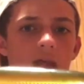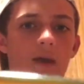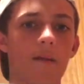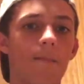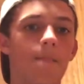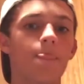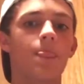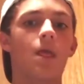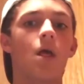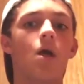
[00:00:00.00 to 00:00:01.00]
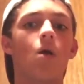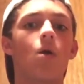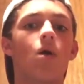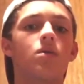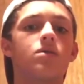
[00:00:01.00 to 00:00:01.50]
there.
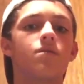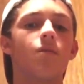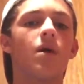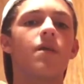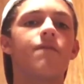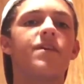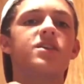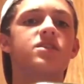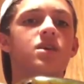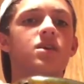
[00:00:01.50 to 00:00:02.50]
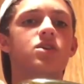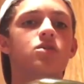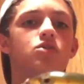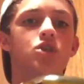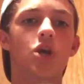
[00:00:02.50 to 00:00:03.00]
The way to fish these, you
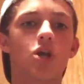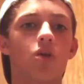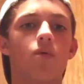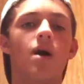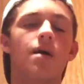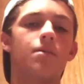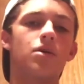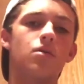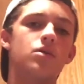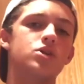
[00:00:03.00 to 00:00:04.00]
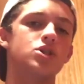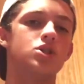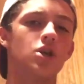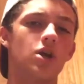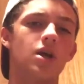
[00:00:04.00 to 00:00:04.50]
jerk your rod, but you wouldn't just
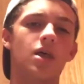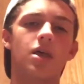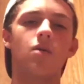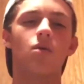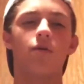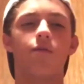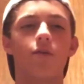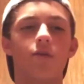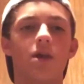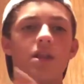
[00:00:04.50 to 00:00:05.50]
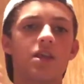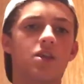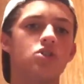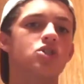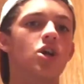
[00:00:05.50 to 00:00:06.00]
jerk it like you would a fluke or anything.
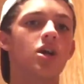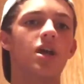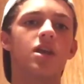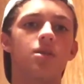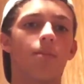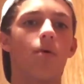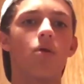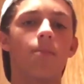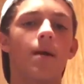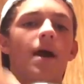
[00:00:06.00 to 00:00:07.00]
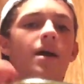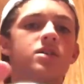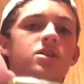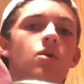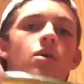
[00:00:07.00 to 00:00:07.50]
You jerk it and you pull it back,
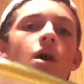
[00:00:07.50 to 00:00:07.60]
so